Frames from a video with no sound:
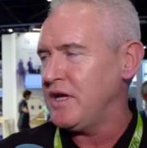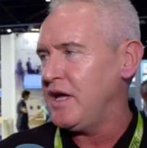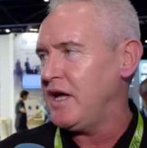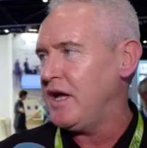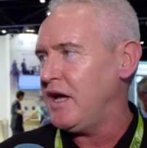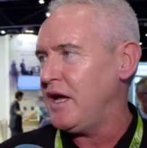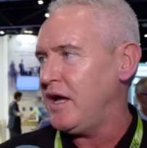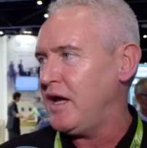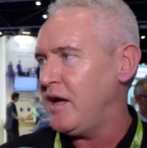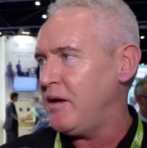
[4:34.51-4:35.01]

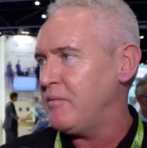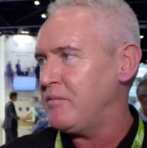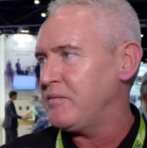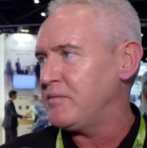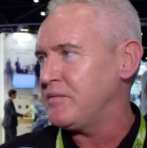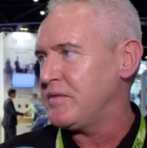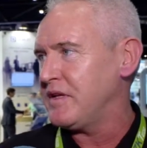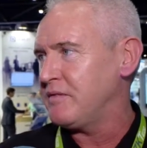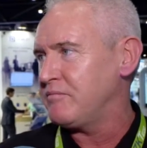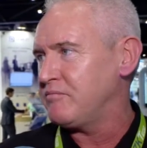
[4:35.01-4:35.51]

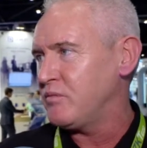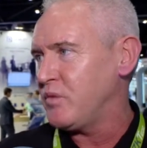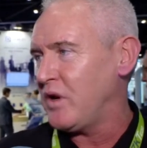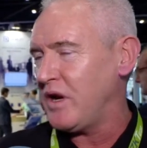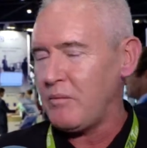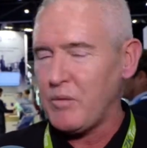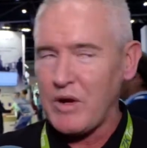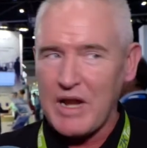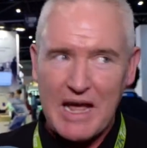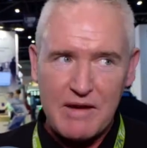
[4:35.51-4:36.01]

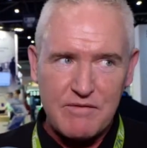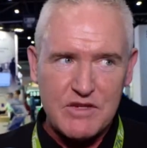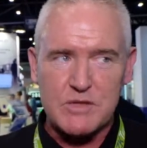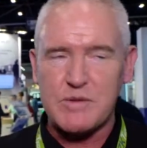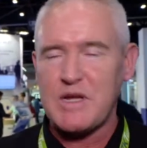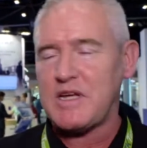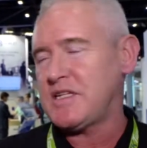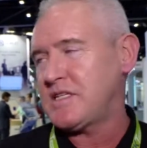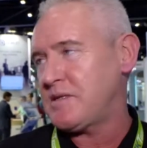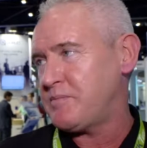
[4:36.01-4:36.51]
We'll have a
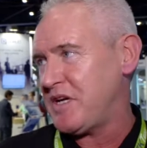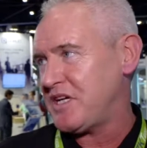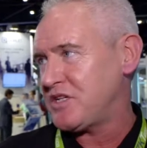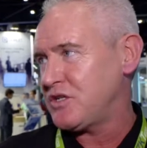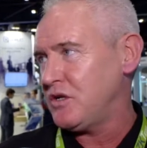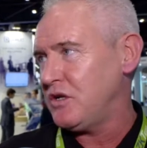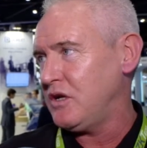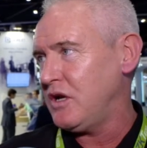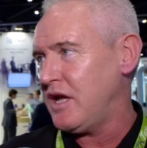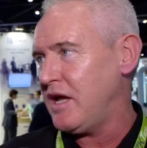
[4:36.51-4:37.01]

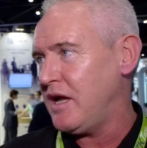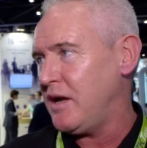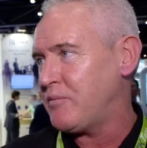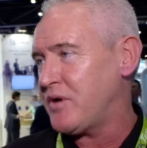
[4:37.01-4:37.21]
special